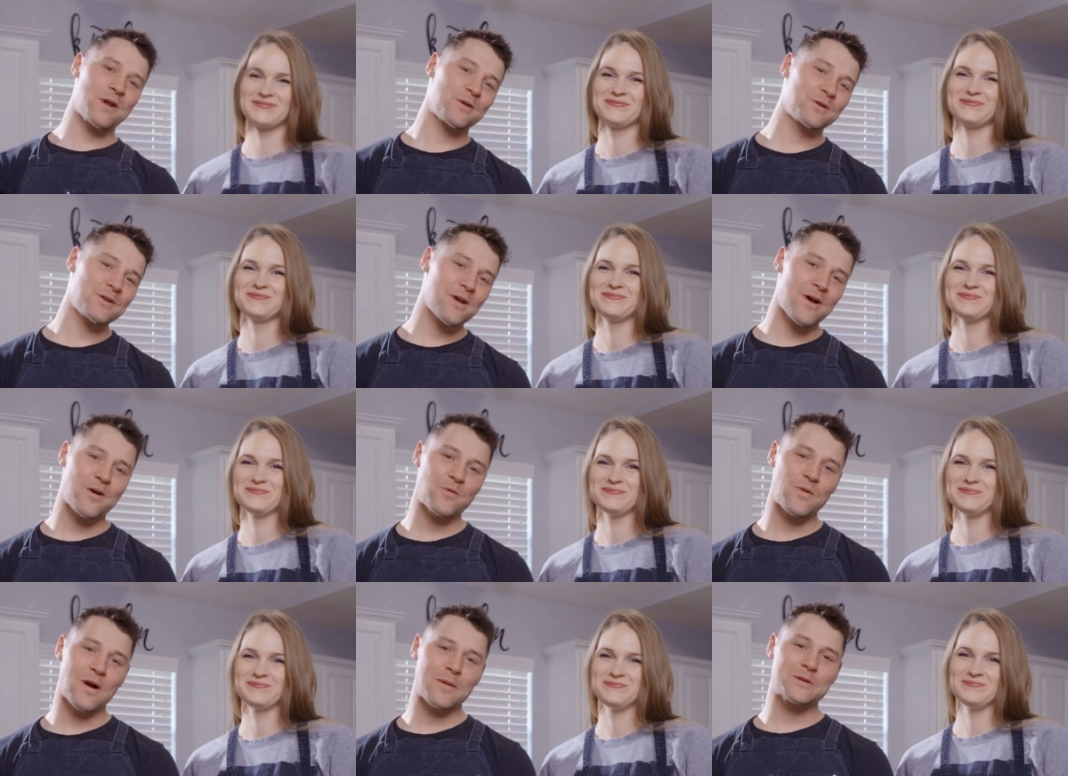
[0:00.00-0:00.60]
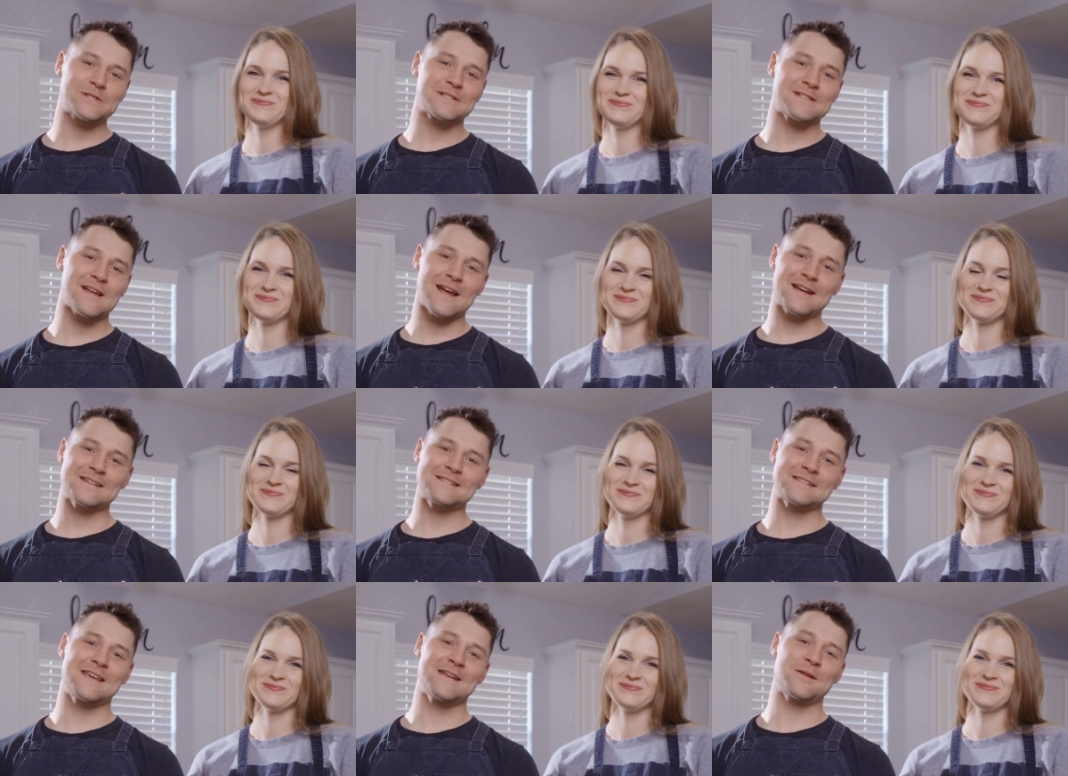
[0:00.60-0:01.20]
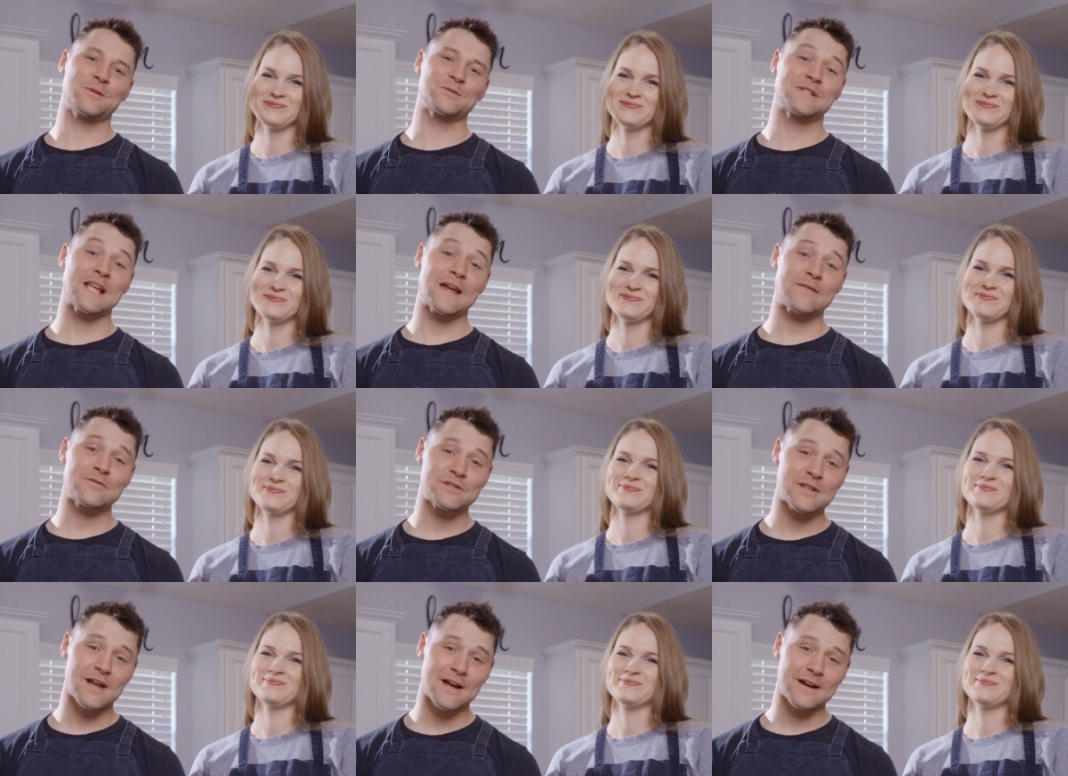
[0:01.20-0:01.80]
Speaker 1: on, y'all? Robert Sykes,
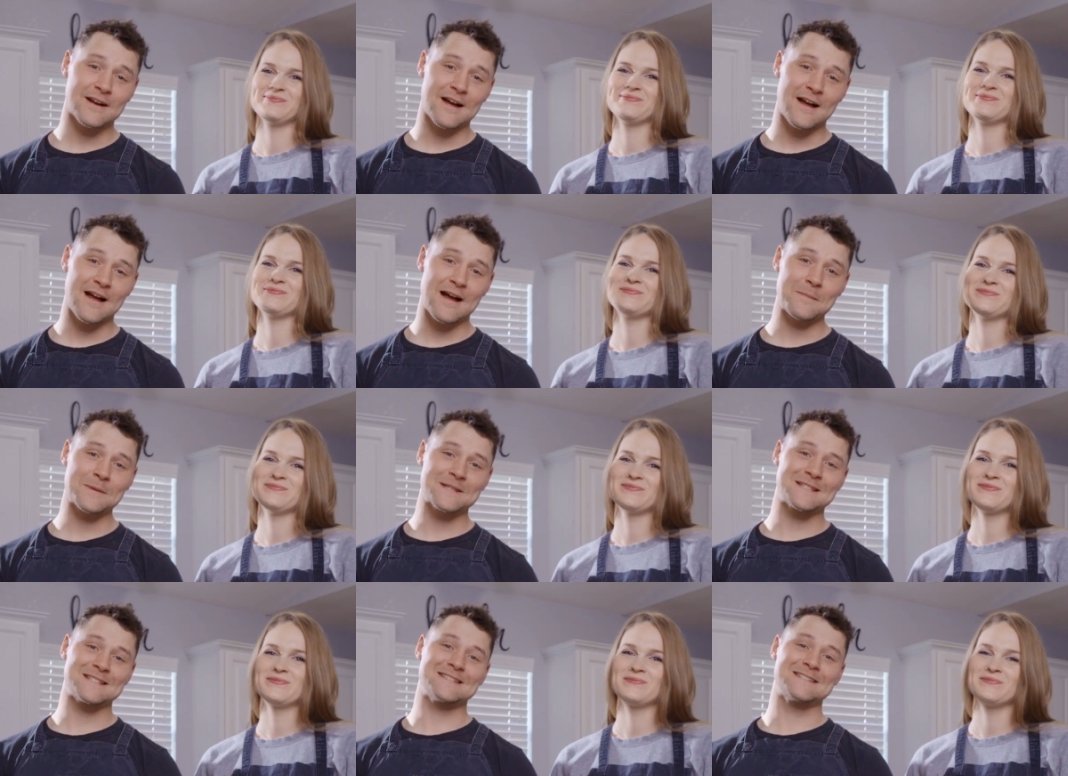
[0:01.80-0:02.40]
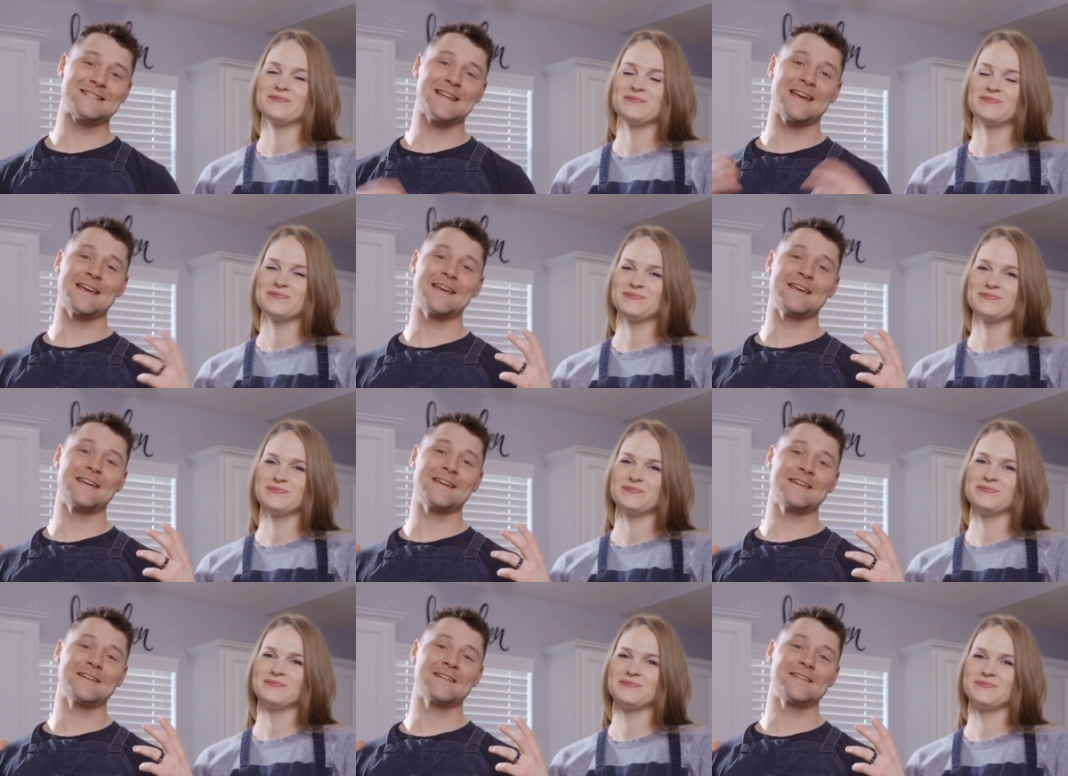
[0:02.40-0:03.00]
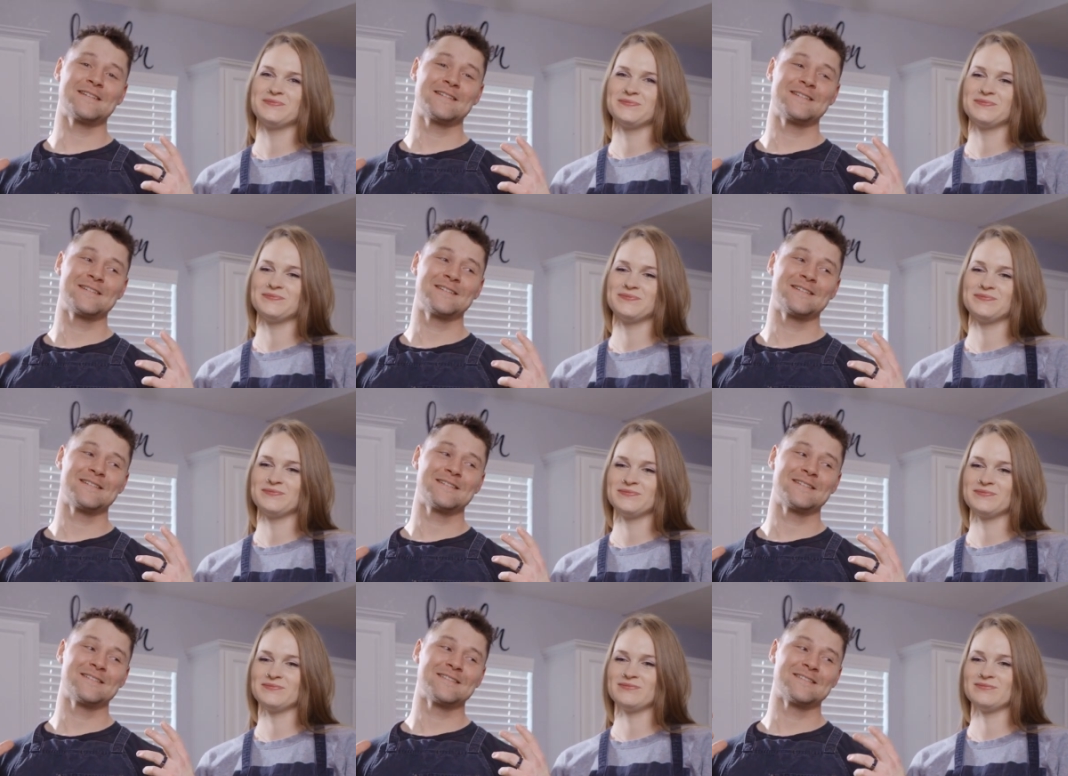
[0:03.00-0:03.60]
KetoSavage.com, and today,
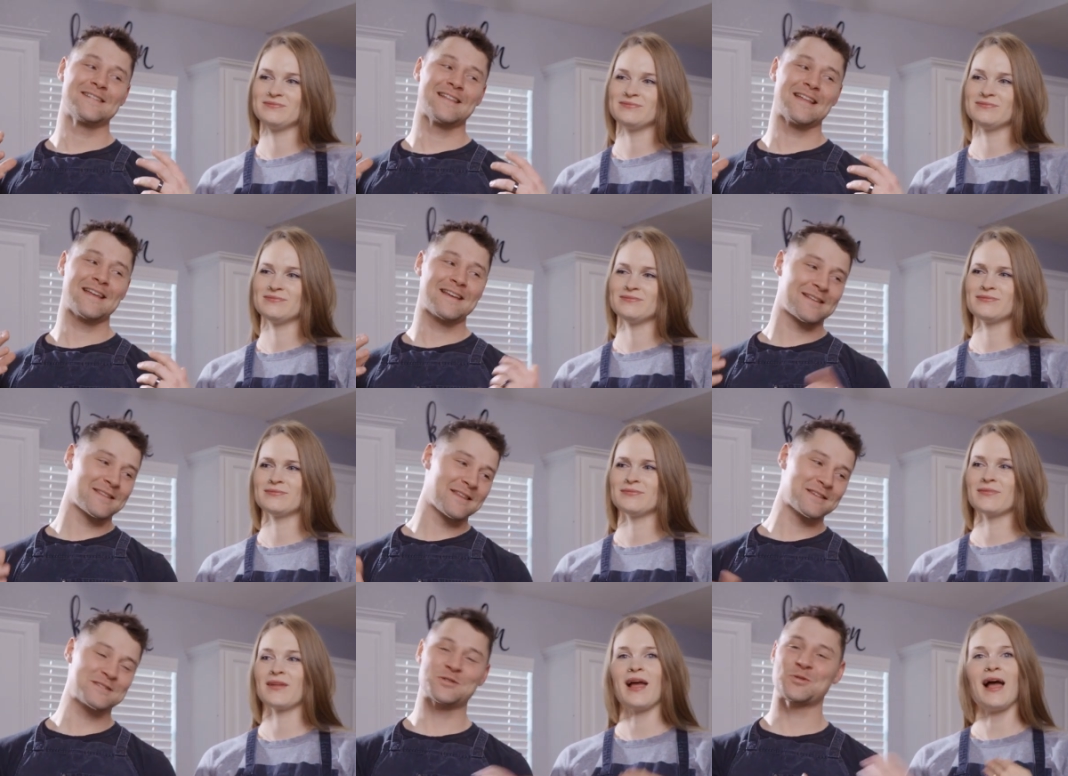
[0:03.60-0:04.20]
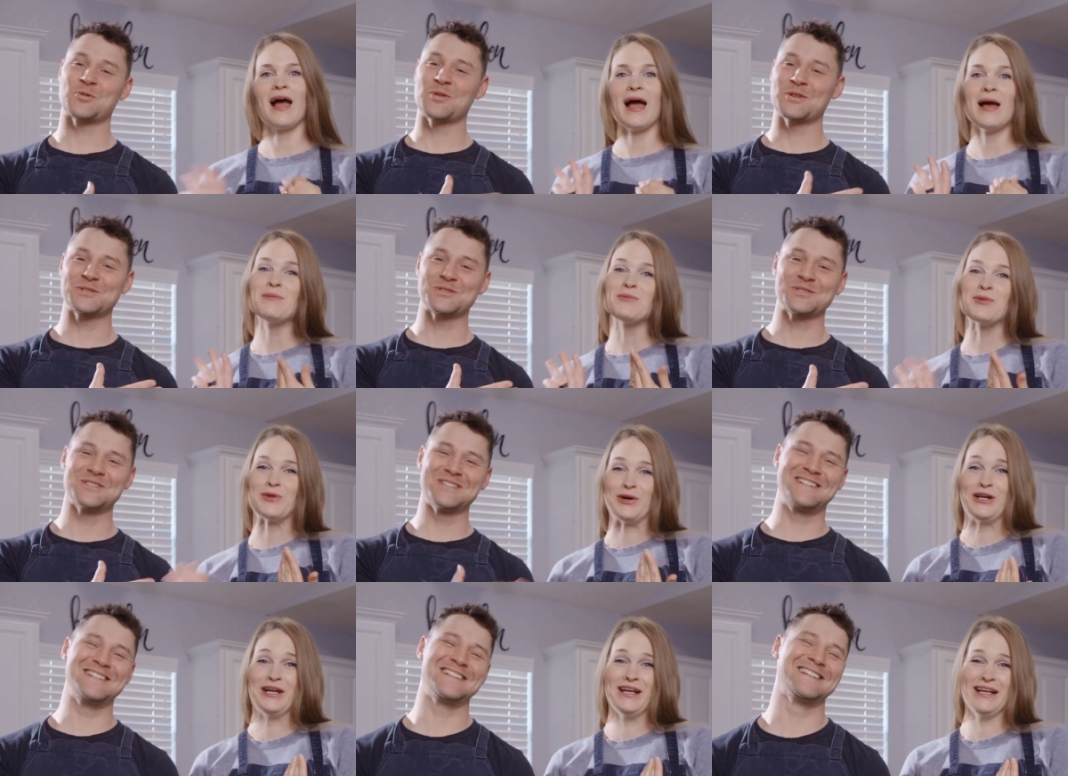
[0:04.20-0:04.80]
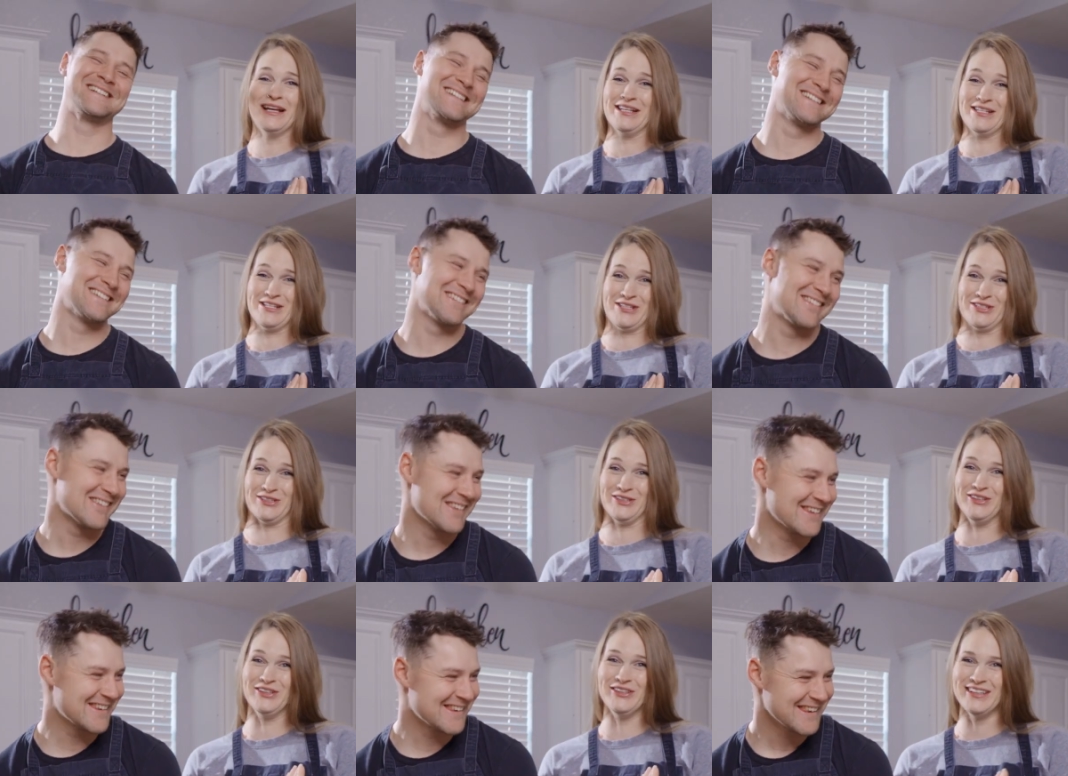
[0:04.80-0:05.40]
this
Speaker 2: is Crystal. I'm
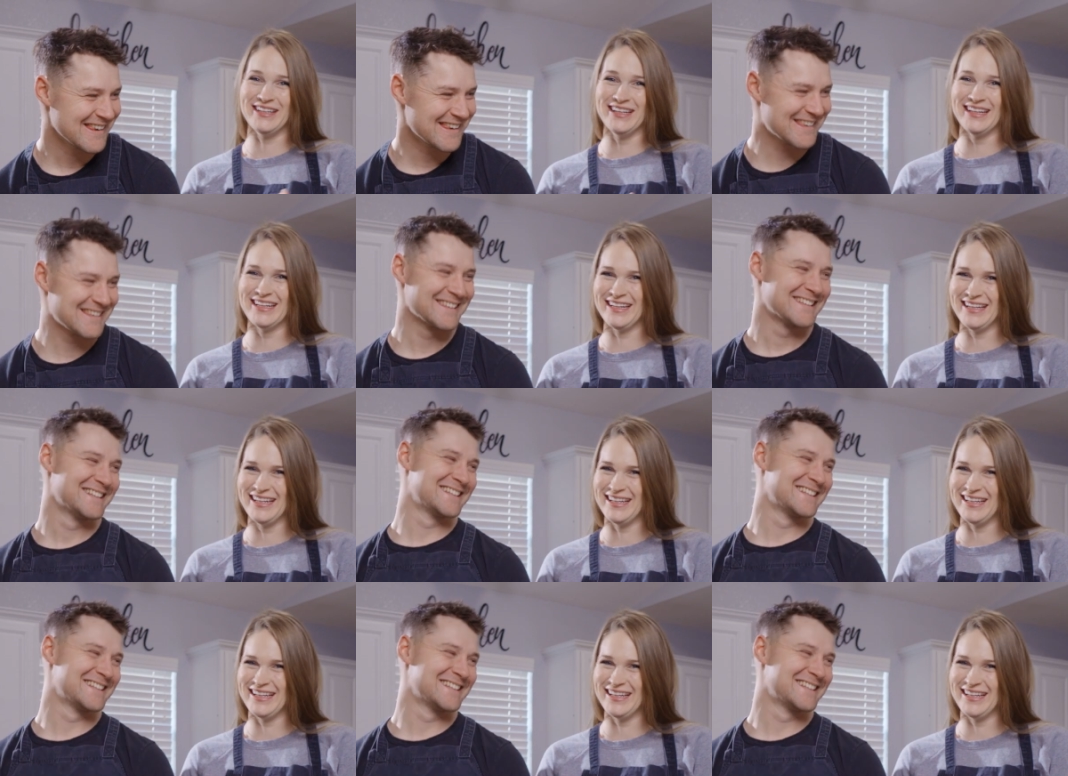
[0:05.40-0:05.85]
Crystal.